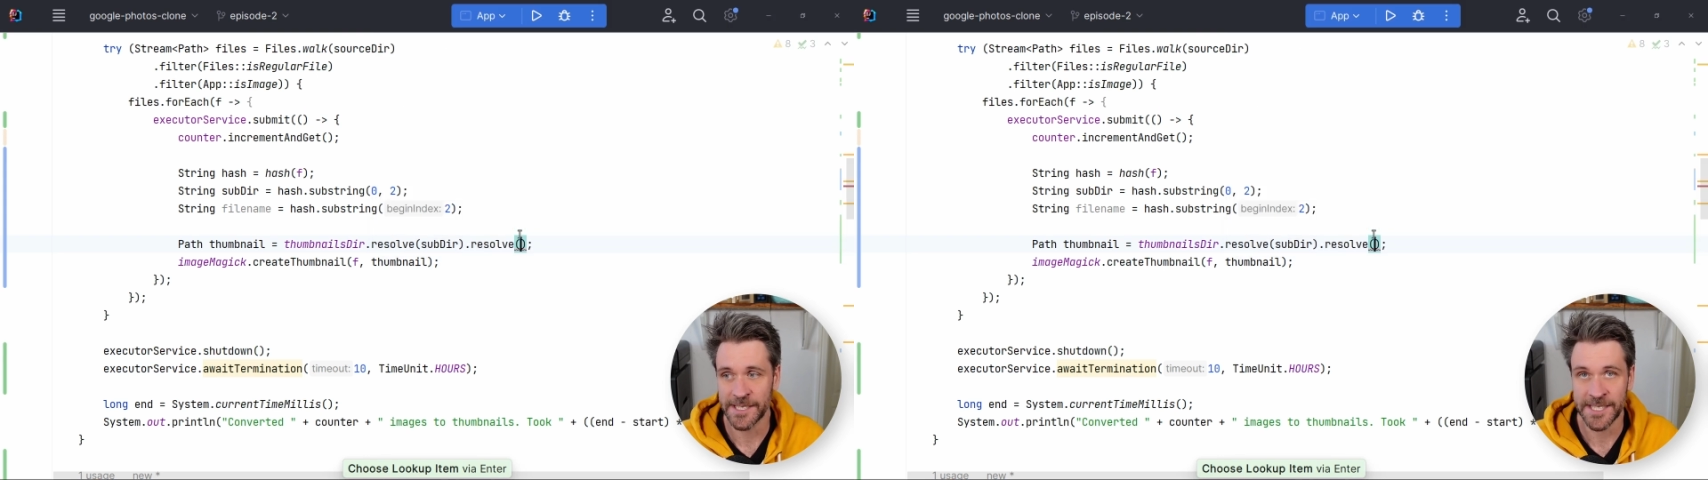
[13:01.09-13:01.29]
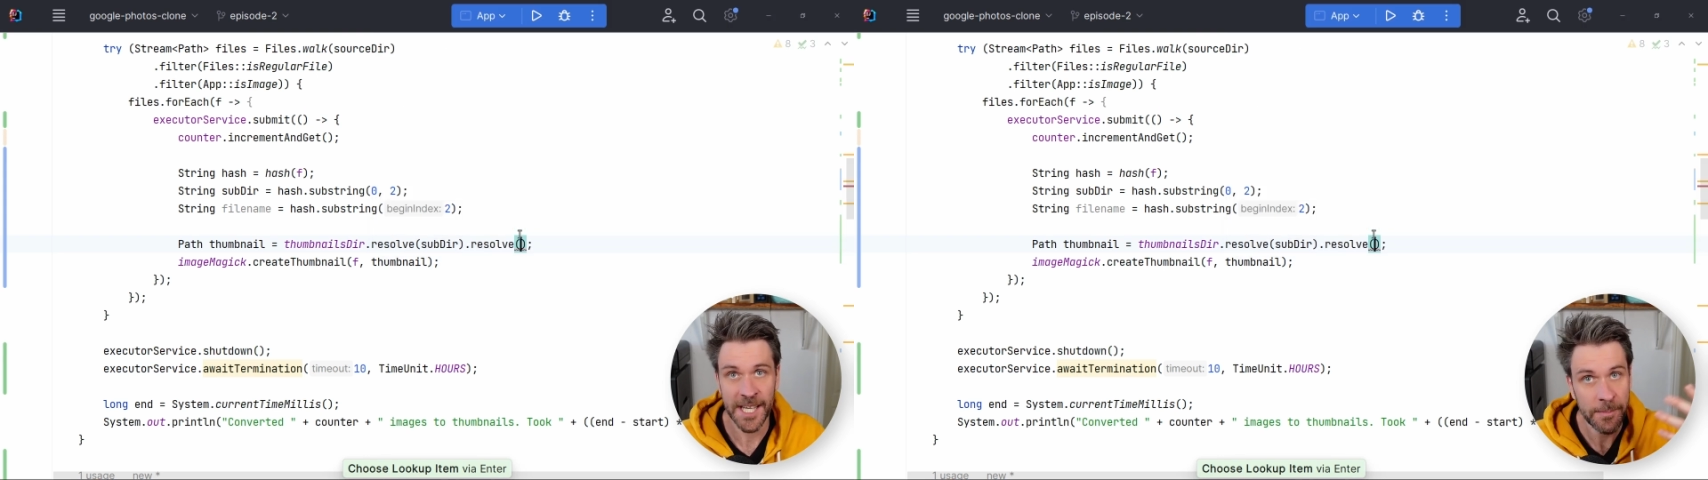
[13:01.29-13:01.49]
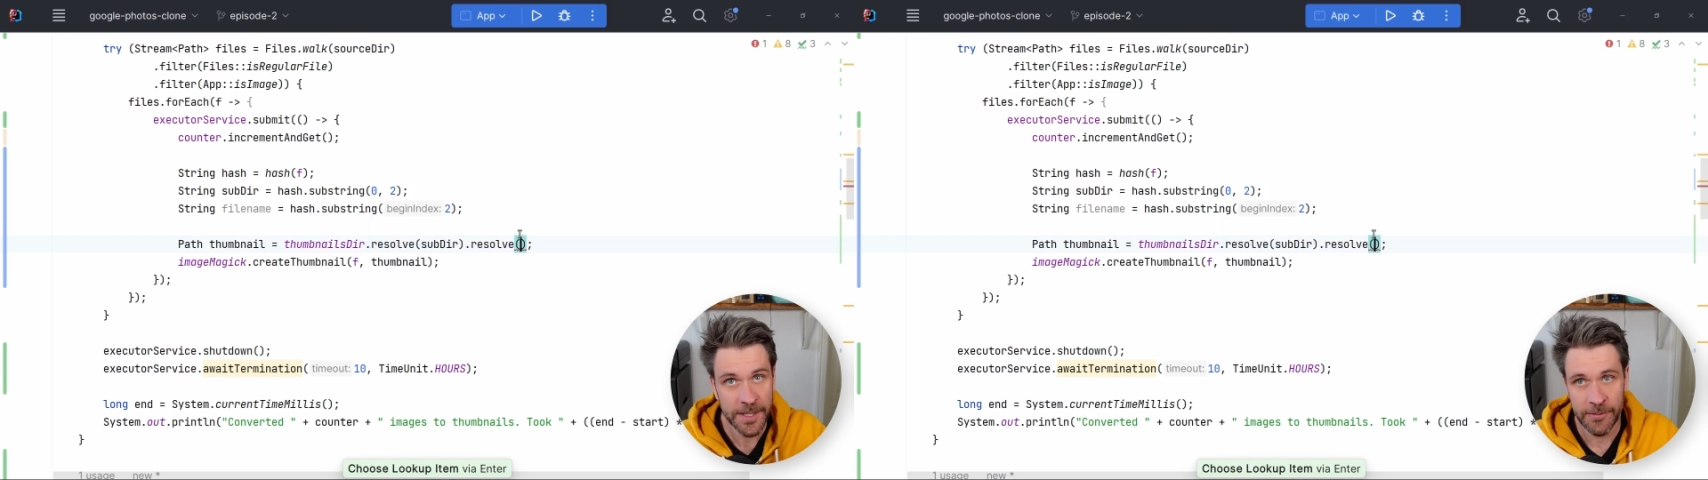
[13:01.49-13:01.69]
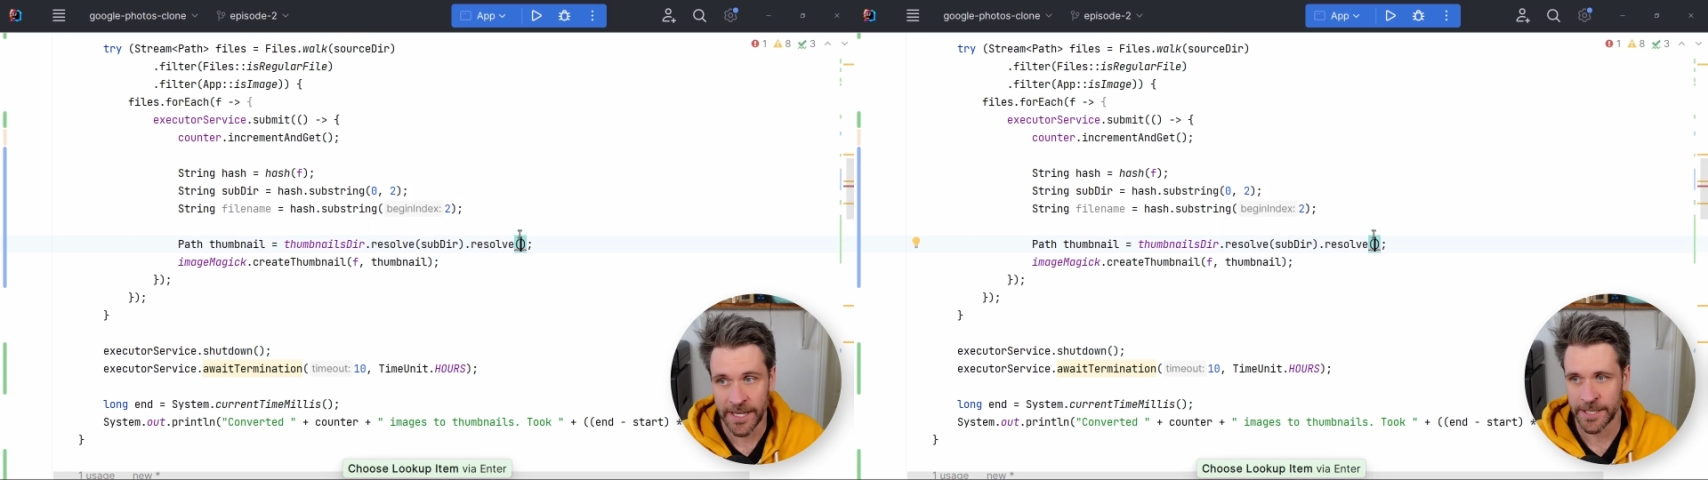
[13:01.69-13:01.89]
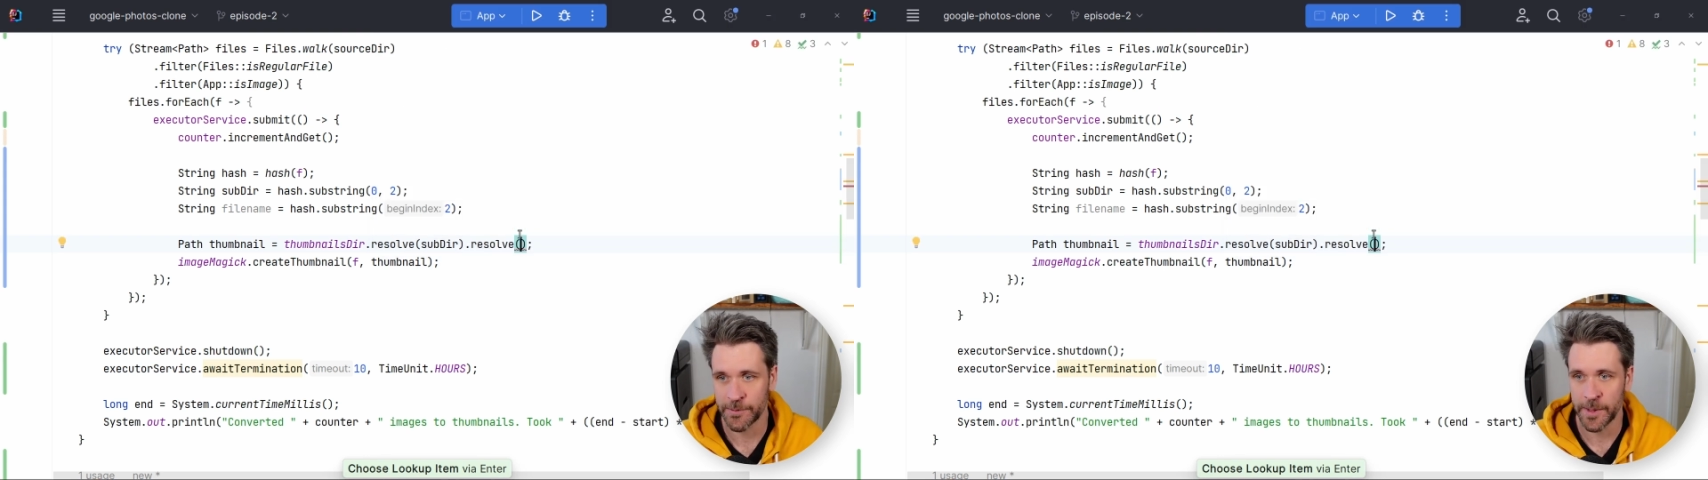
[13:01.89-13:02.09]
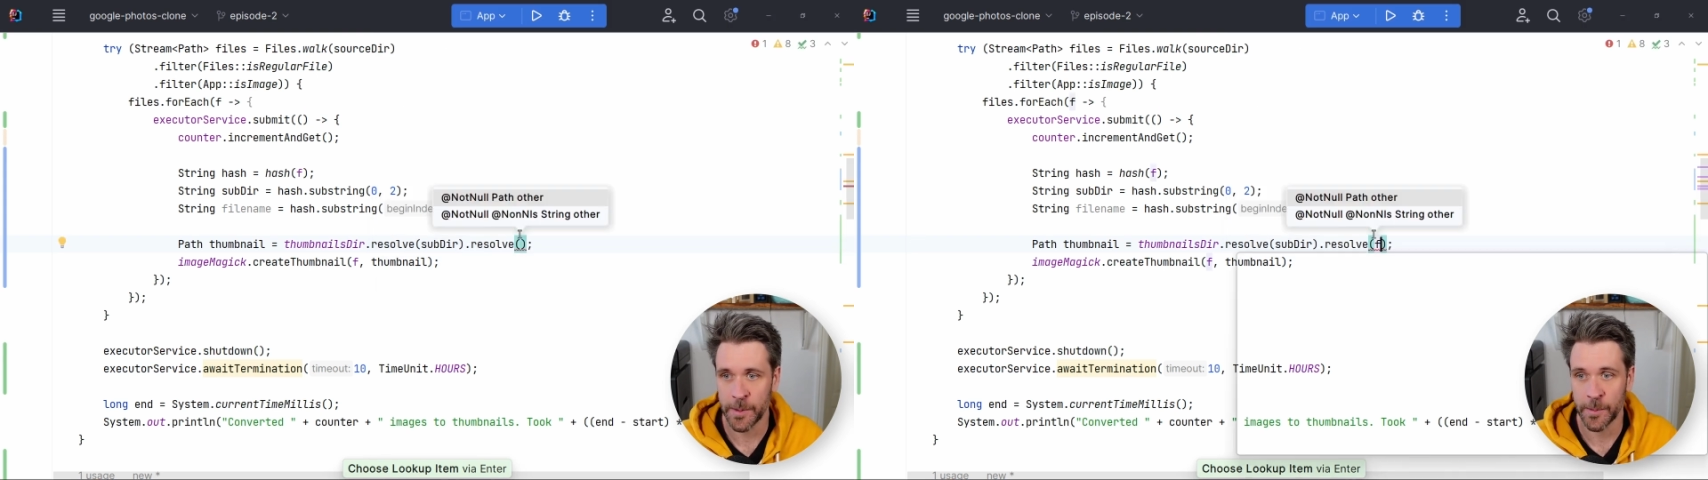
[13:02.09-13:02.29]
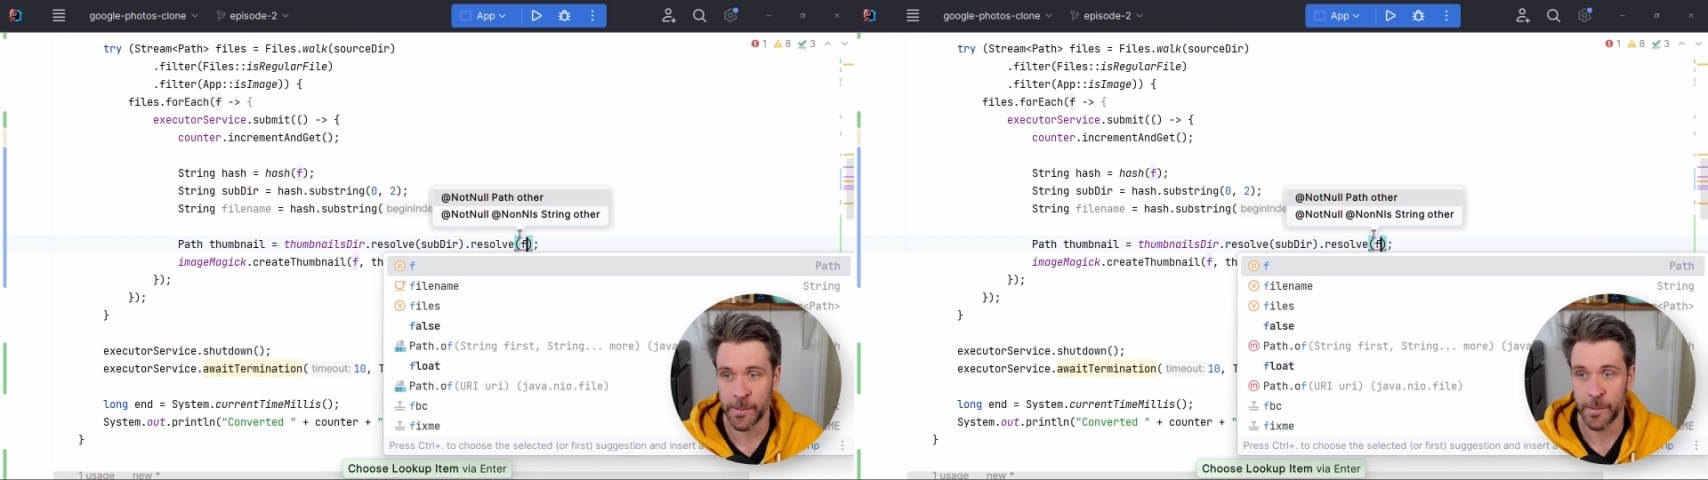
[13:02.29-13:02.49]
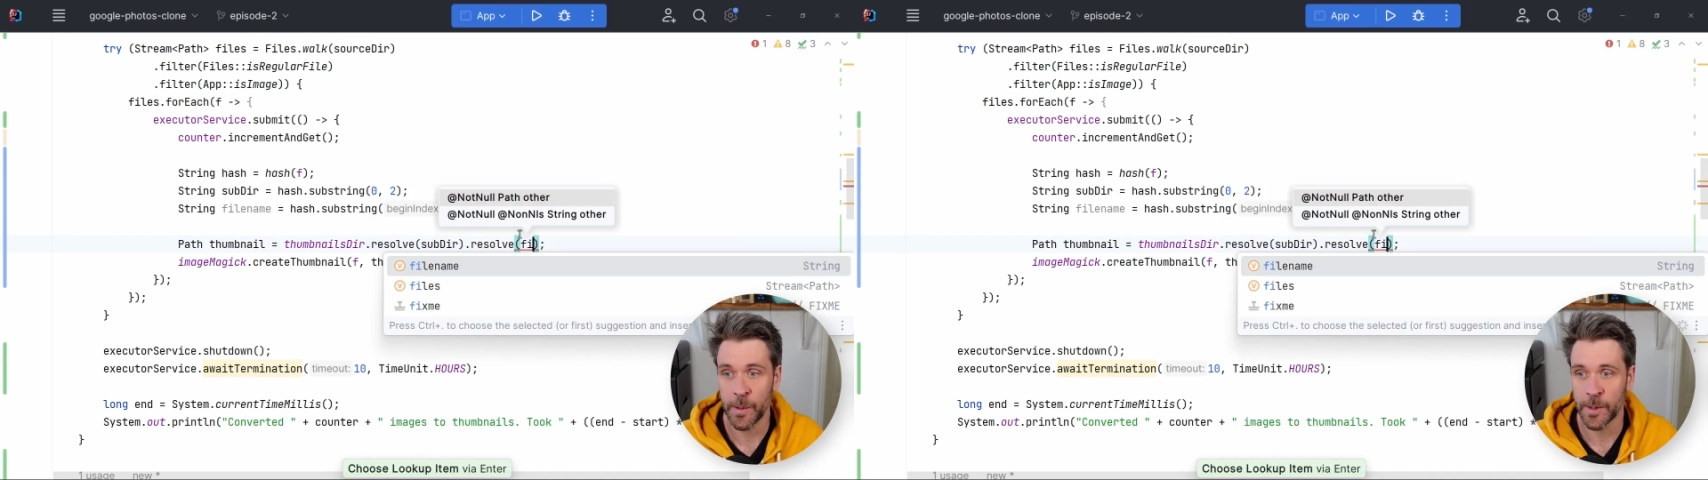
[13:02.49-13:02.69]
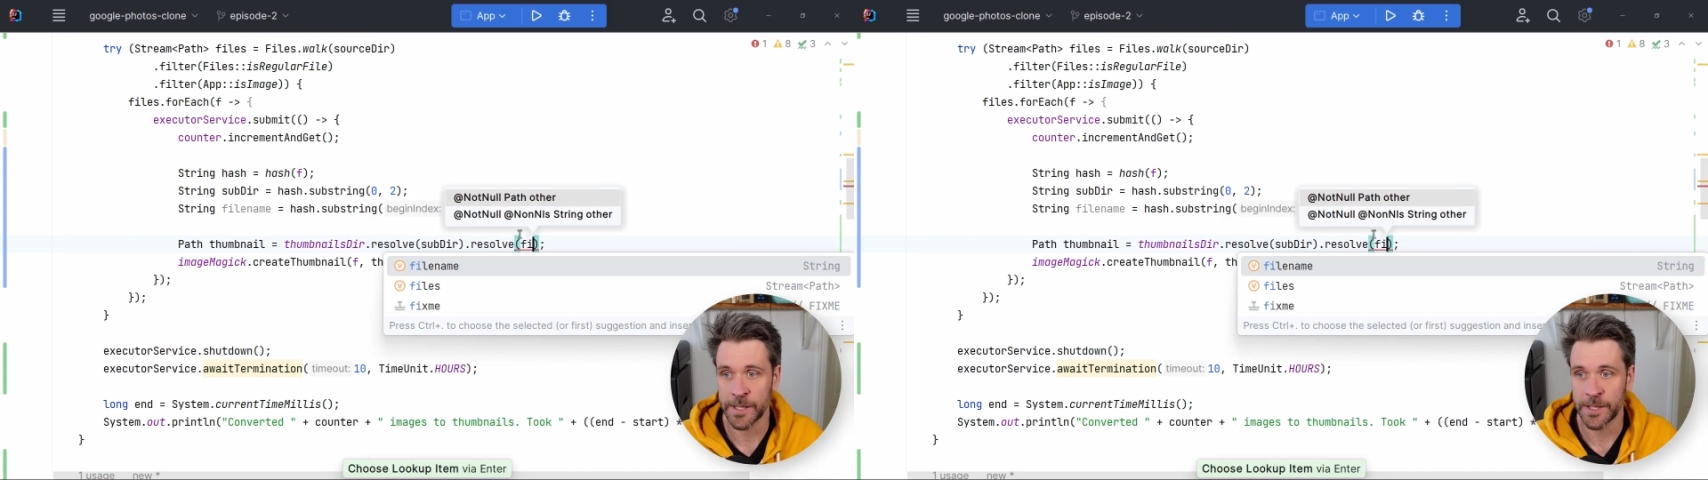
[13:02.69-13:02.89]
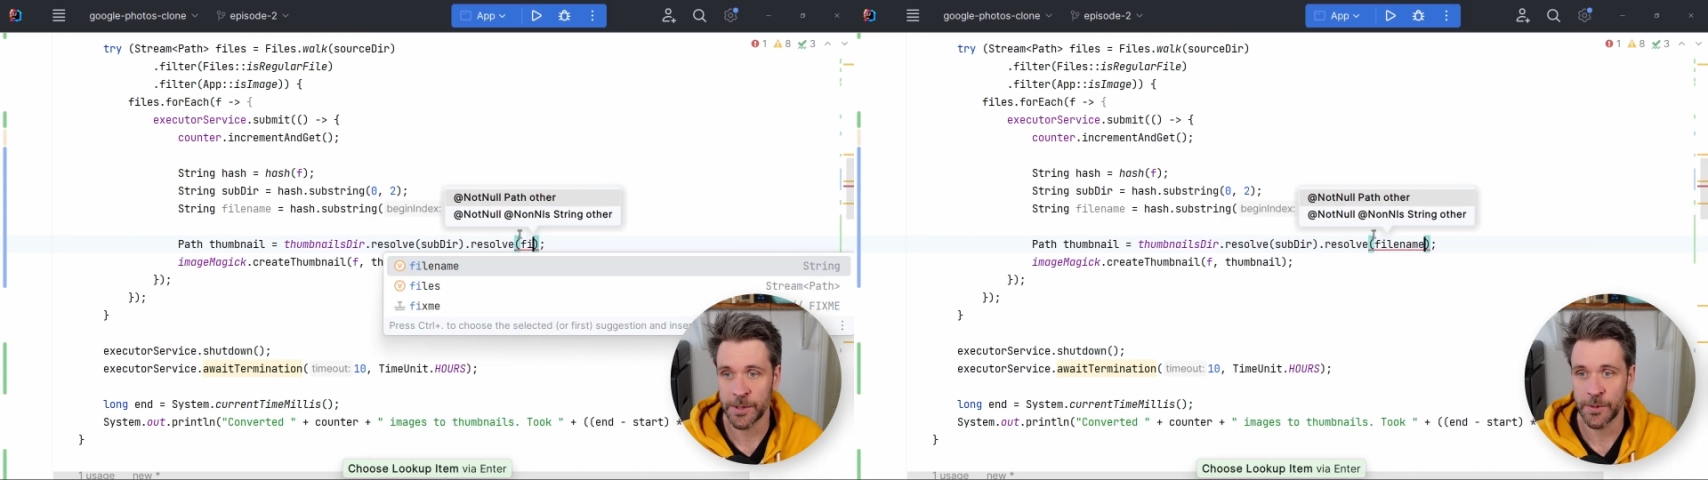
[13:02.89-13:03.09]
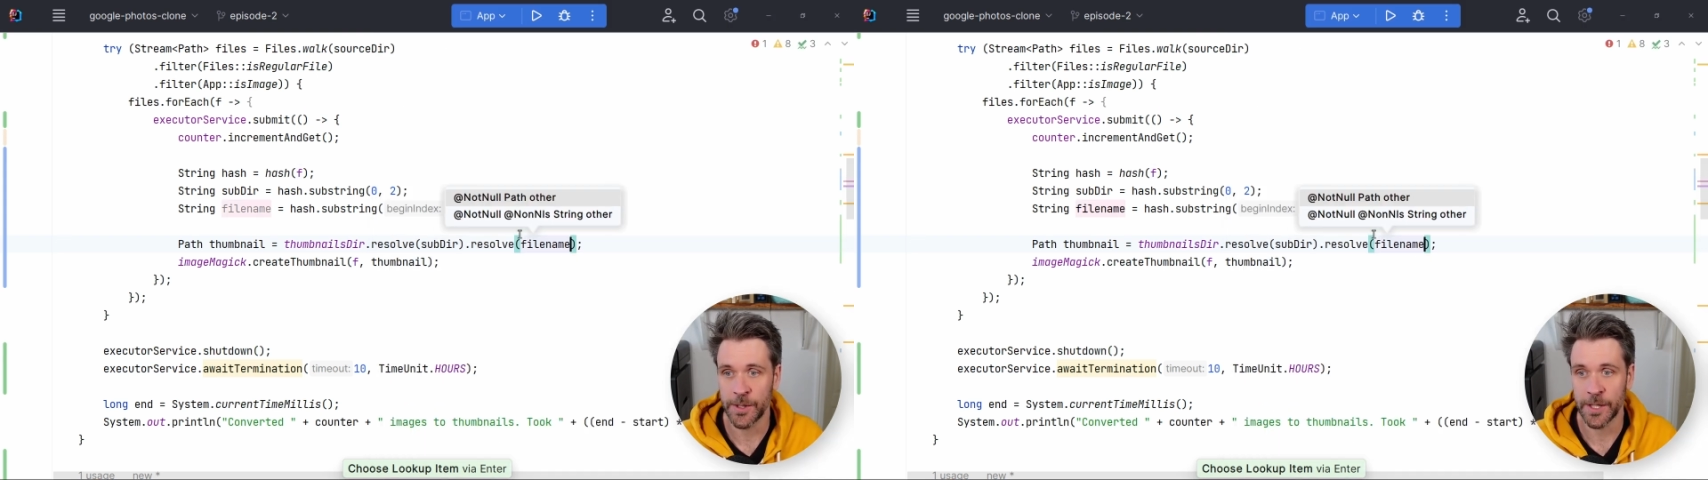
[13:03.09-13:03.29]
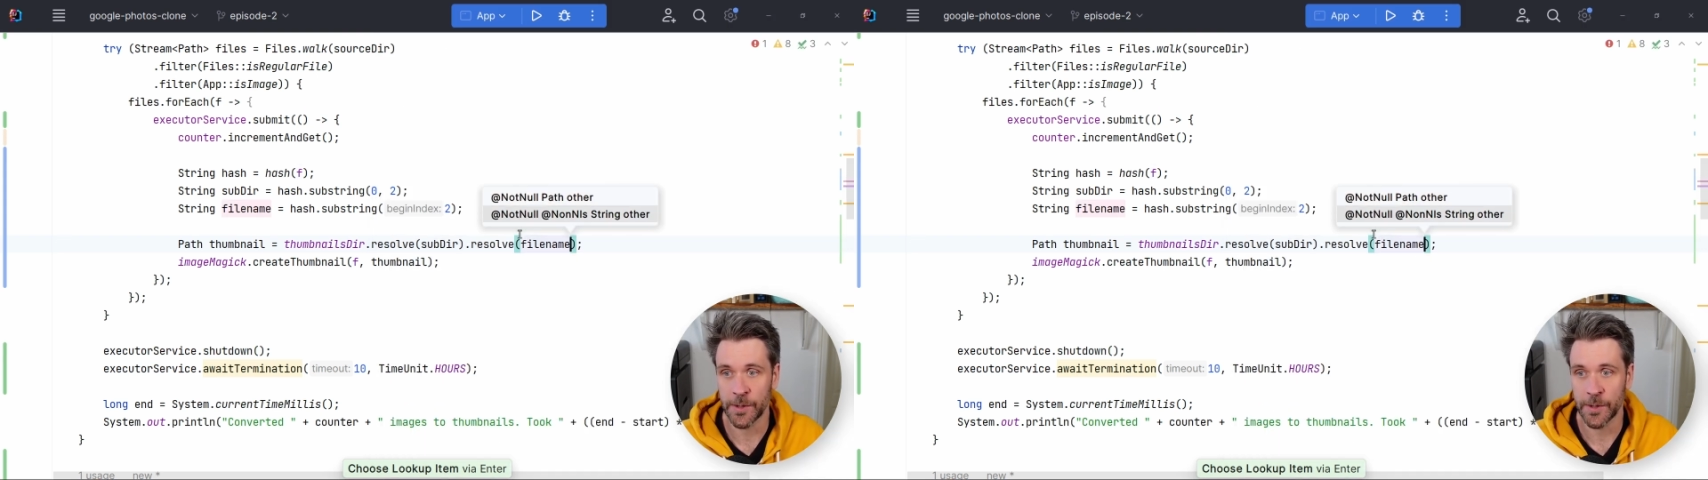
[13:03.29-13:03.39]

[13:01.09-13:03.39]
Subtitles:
subdirectory, we want to,